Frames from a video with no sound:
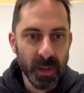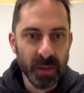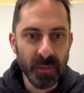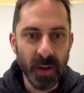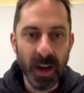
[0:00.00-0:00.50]
of
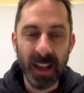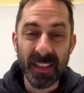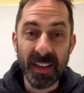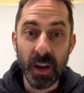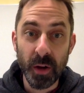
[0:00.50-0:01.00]
the file
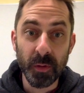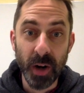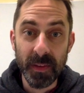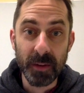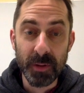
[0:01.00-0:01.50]
and then
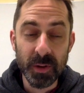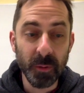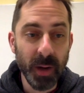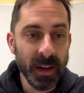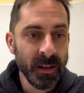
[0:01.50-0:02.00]
overwrite the
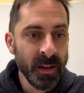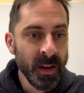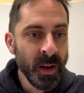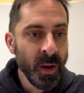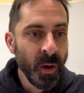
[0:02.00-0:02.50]
original one.
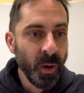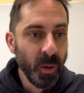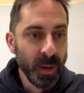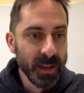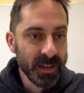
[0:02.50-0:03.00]

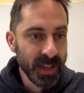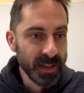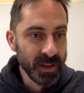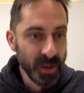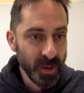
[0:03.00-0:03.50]
Or we can set
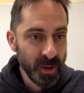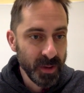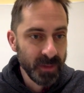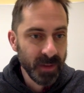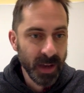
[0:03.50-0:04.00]
it to
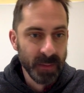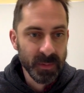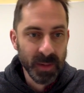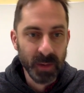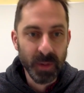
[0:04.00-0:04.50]
no
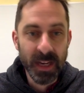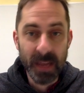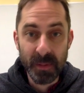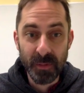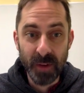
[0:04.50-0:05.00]
to make it
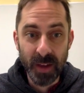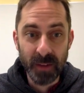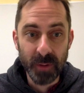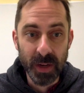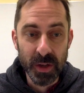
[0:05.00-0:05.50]
rename the file
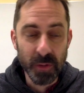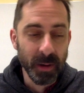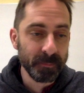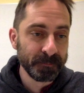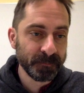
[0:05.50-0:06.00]
and write a new
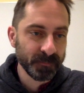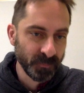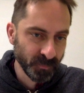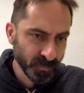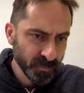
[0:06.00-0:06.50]
one.
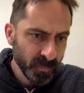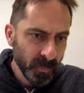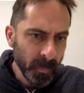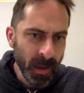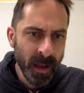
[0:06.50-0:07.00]

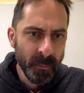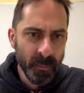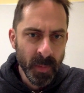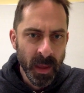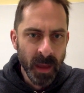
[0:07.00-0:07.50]

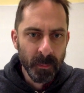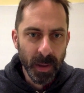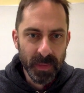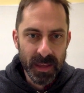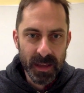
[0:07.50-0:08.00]

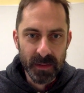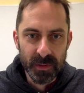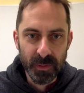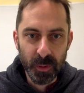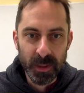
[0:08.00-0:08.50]
But the
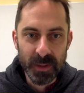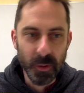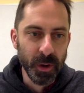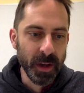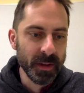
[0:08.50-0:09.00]
default is
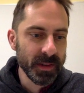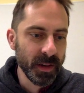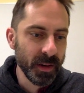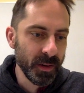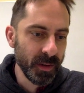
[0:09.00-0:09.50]
auto.
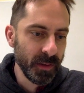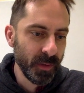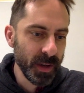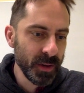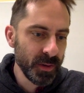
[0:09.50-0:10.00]
So
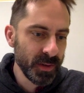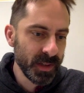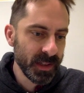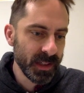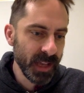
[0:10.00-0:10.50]
if I do
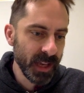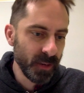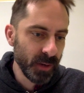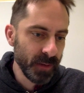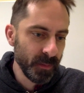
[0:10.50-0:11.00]

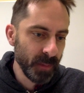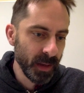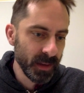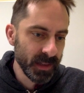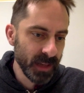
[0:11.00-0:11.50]
set, or even
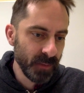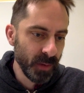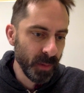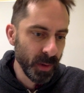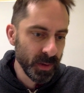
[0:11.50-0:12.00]
better, set
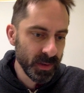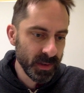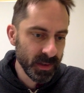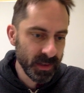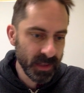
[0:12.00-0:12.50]

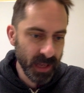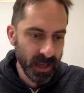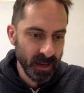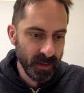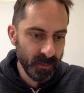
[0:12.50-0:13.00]
verbose,
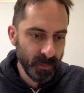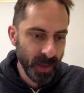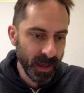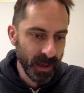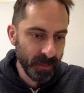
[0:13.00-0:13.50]
set
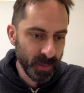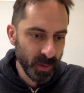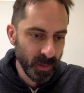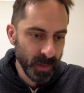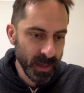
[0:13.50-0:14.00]
backup
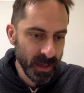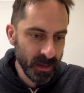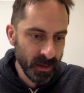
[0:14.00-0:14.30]
copy,